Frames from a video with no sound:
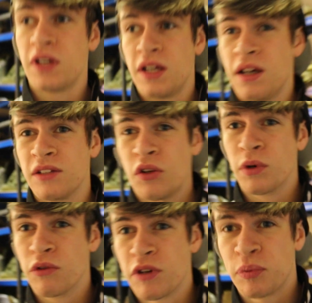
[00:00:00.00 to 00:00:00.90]
I don't
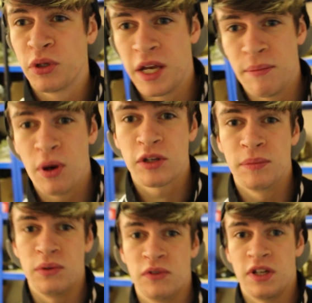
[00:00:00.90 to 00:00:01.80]
want to risk putting it in my
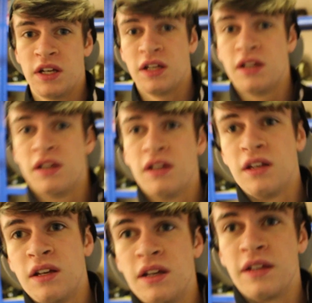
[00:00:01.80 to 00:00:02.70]
computer
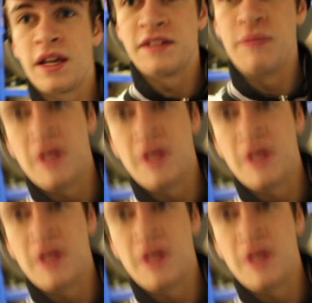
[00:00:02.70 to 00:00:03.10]
in case it